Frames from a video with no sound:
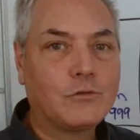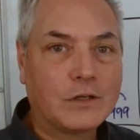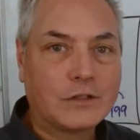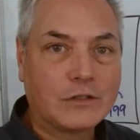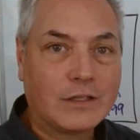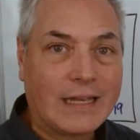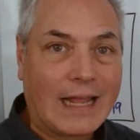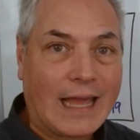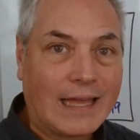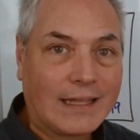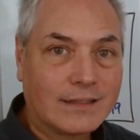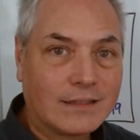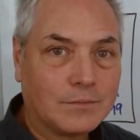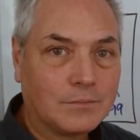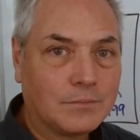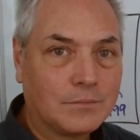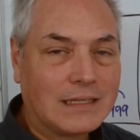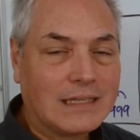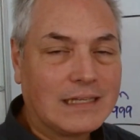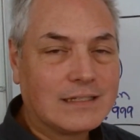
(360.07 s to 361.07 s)
of what an
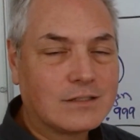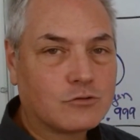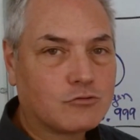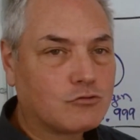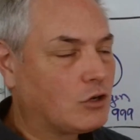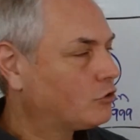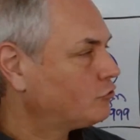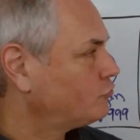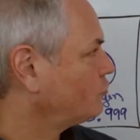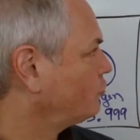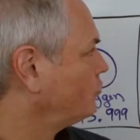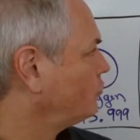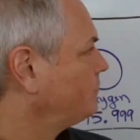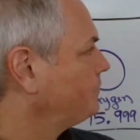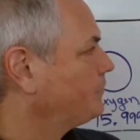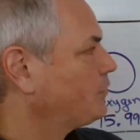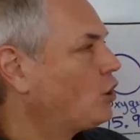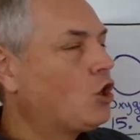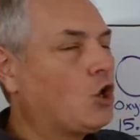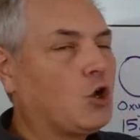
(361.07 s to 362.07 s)
atom is structured.
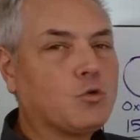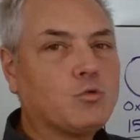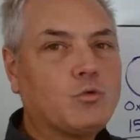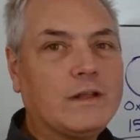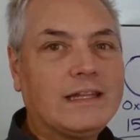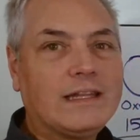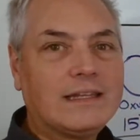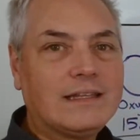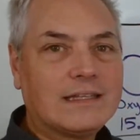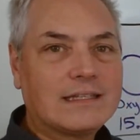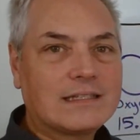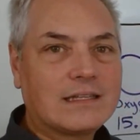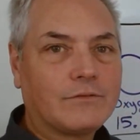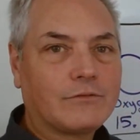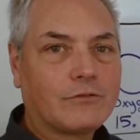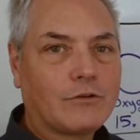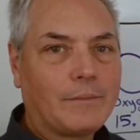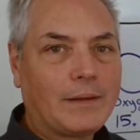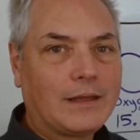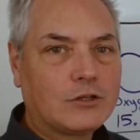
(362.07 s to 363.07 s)
We need this
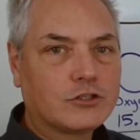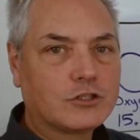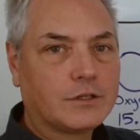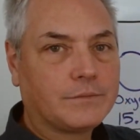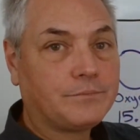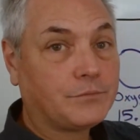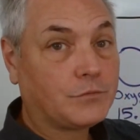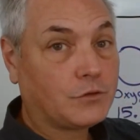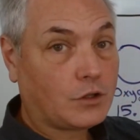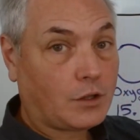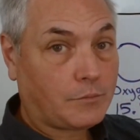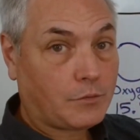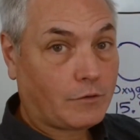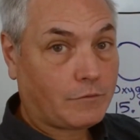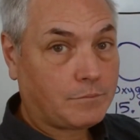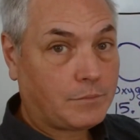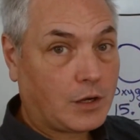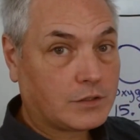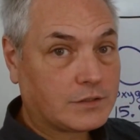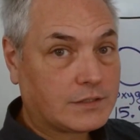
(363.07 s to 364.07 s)
information. Number
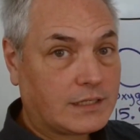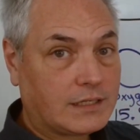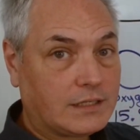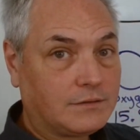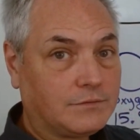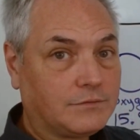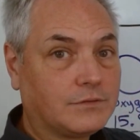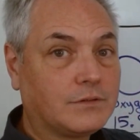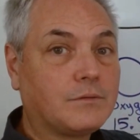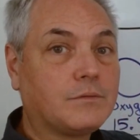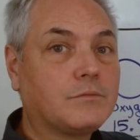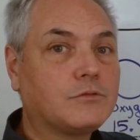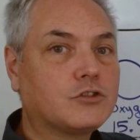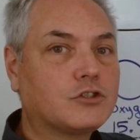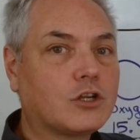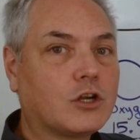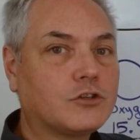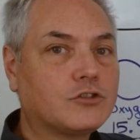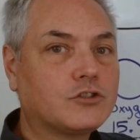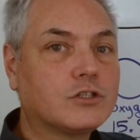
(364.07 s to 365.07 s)
of positive
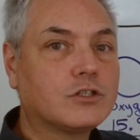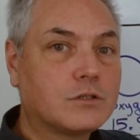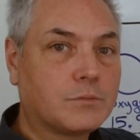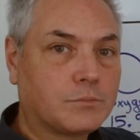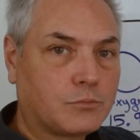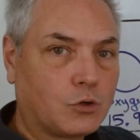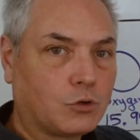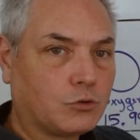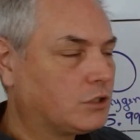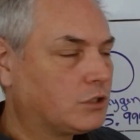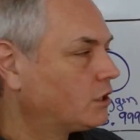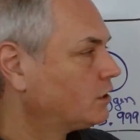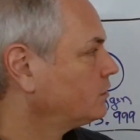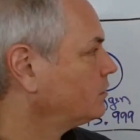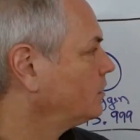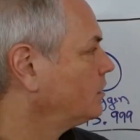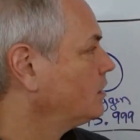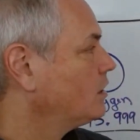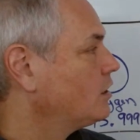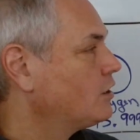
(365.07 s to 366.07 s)
charges,
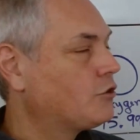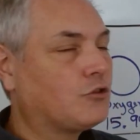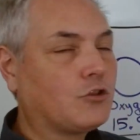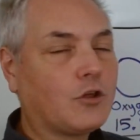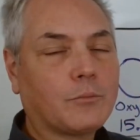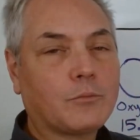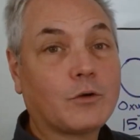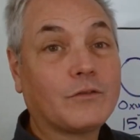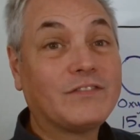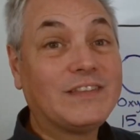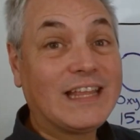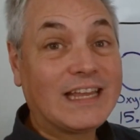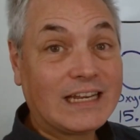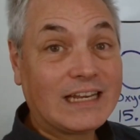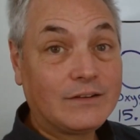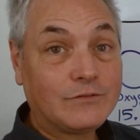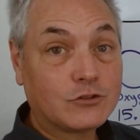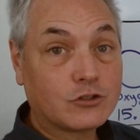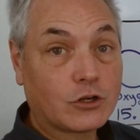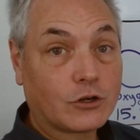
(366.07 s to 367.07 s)
proton, number of
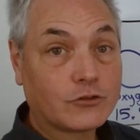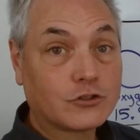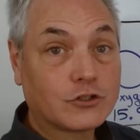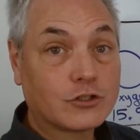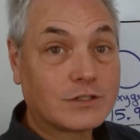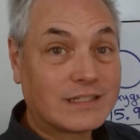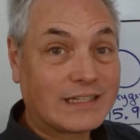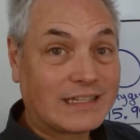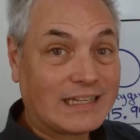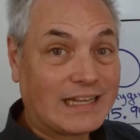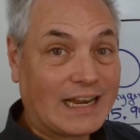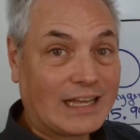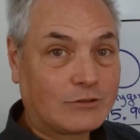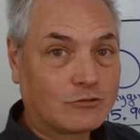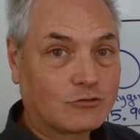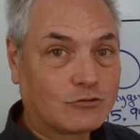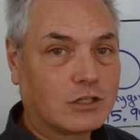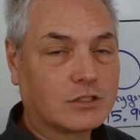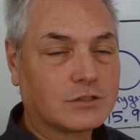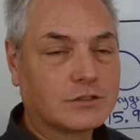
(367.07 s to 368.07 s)
negative charges,
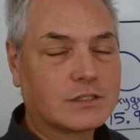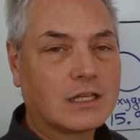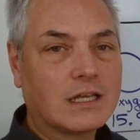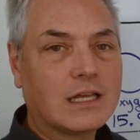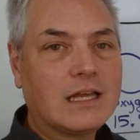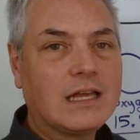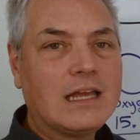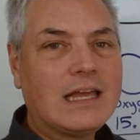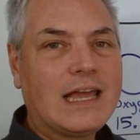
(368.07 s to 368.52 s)
electrons,